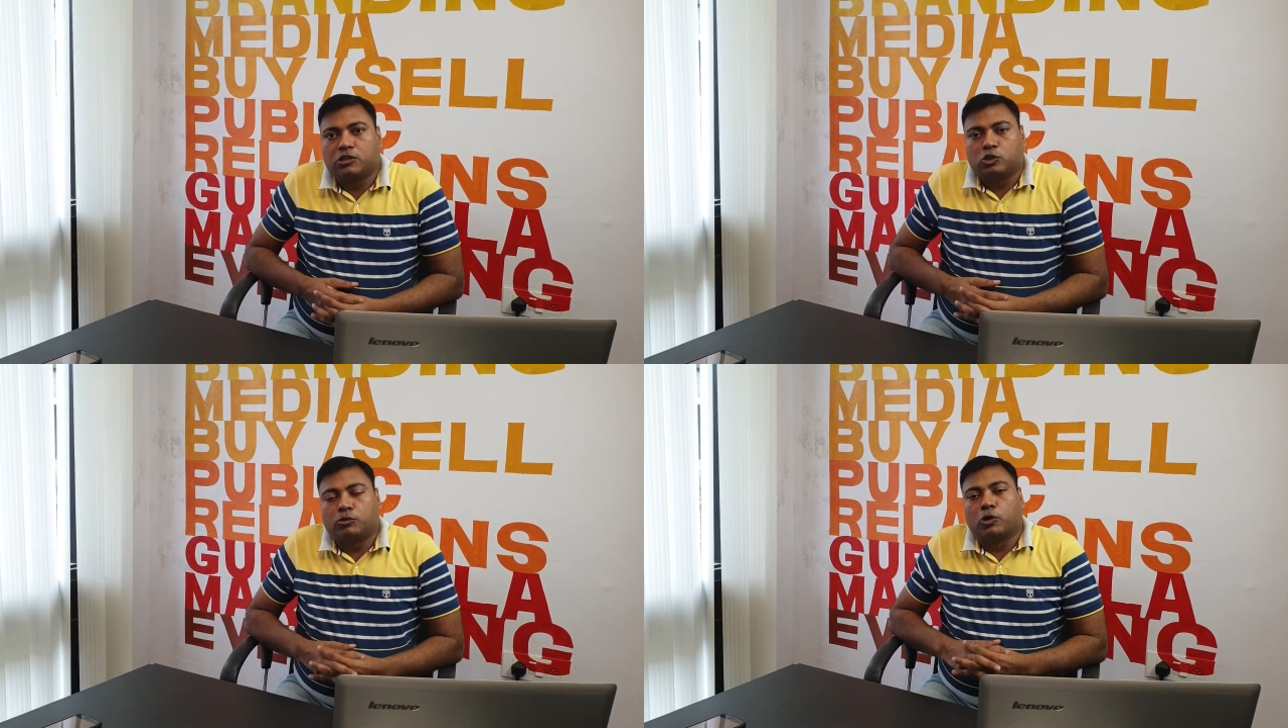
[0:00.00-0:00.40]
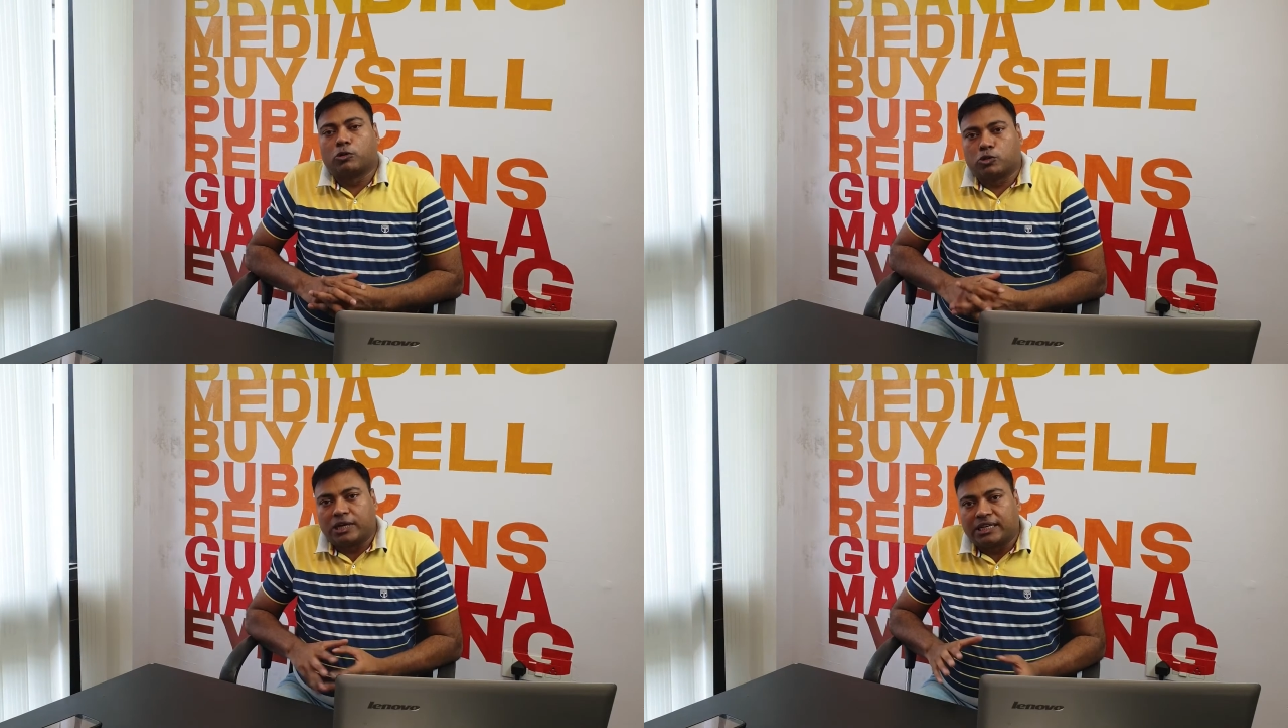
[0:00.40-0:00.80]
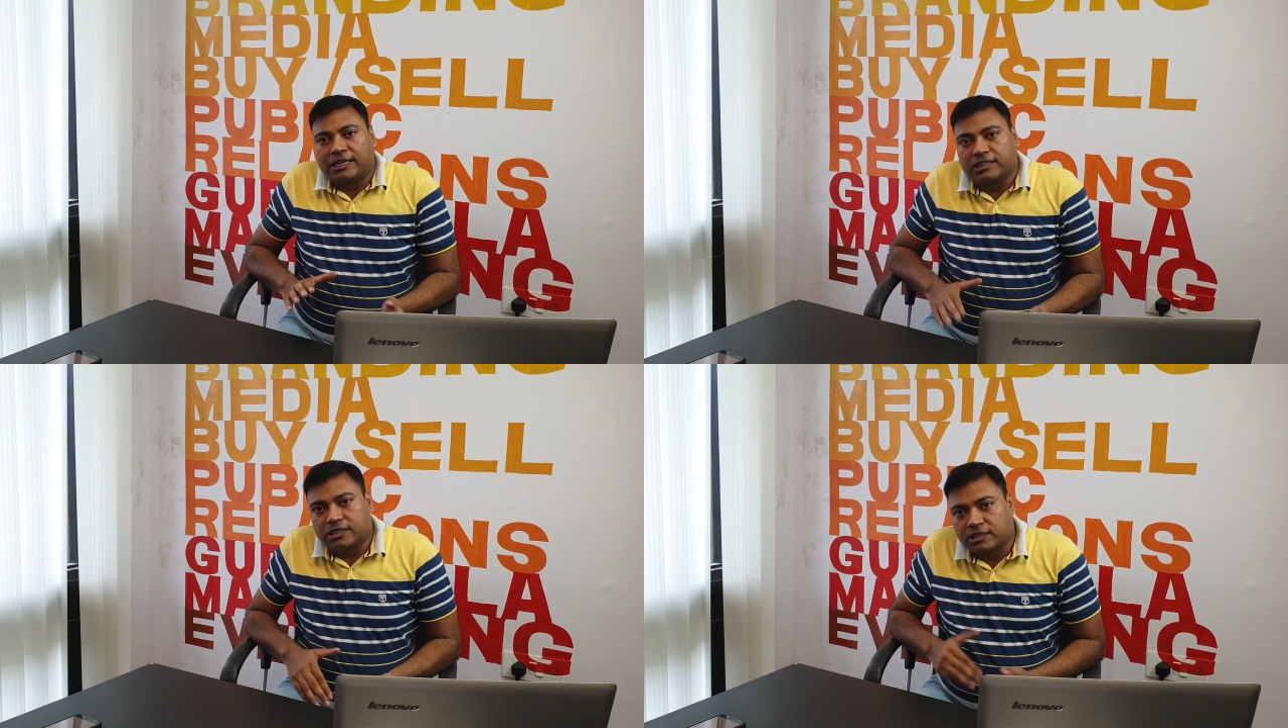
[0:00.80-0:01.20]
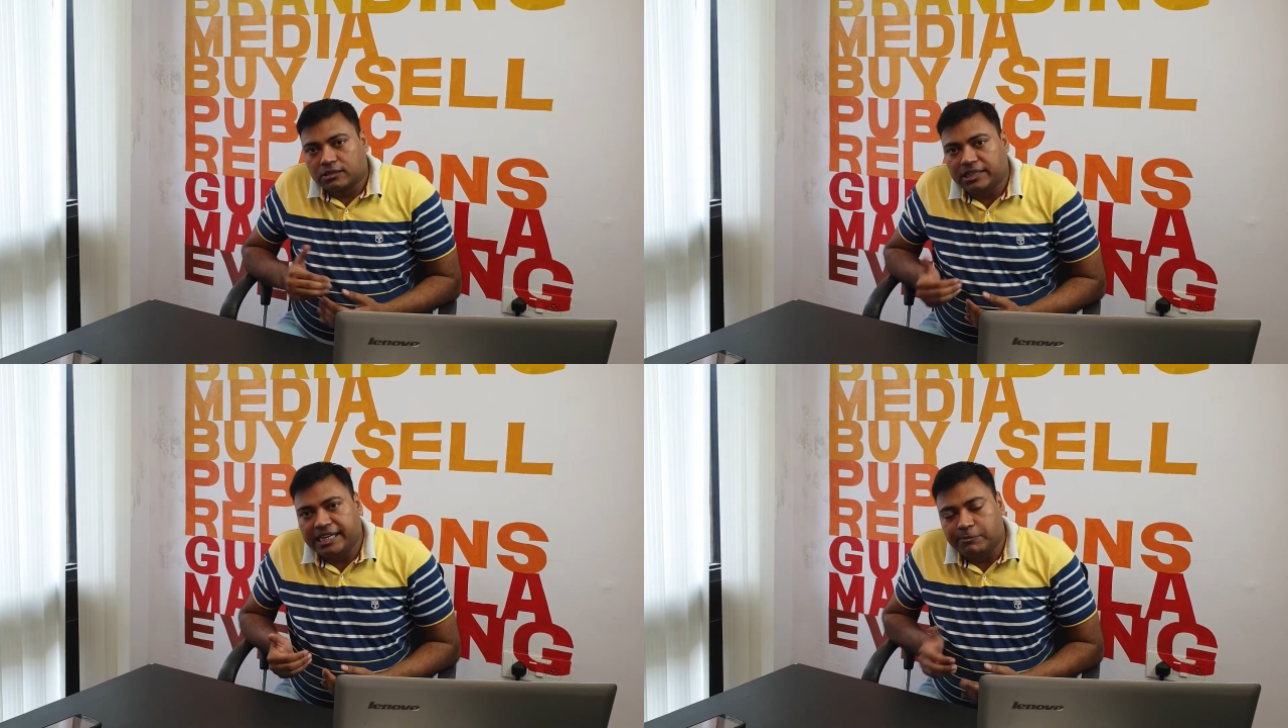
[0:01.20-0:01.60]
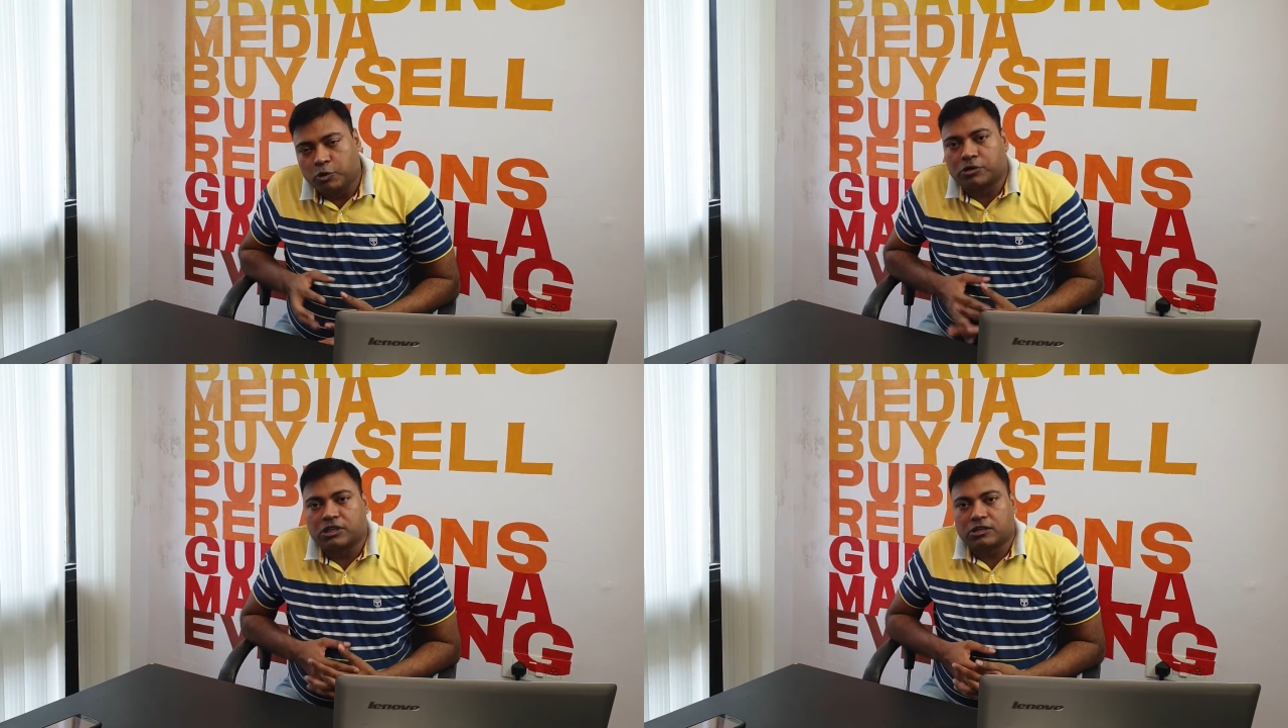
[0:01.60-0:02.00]
You will also get another
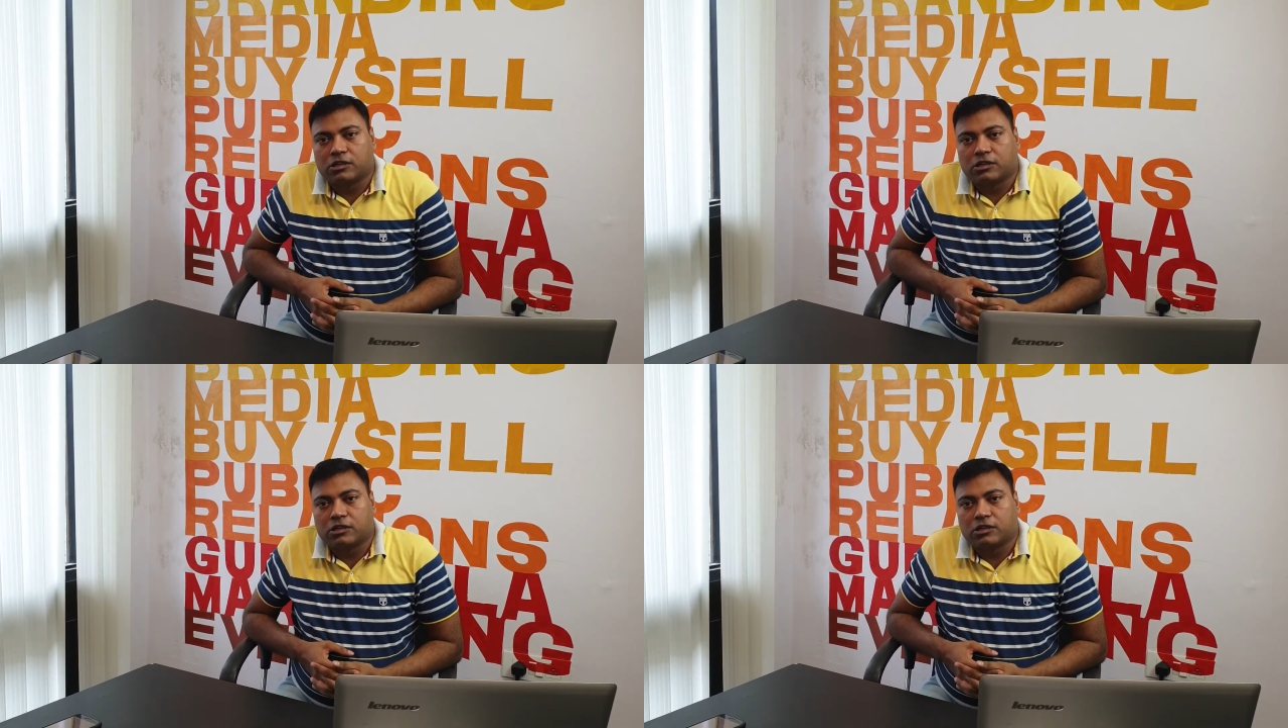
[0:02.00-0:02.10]
ebook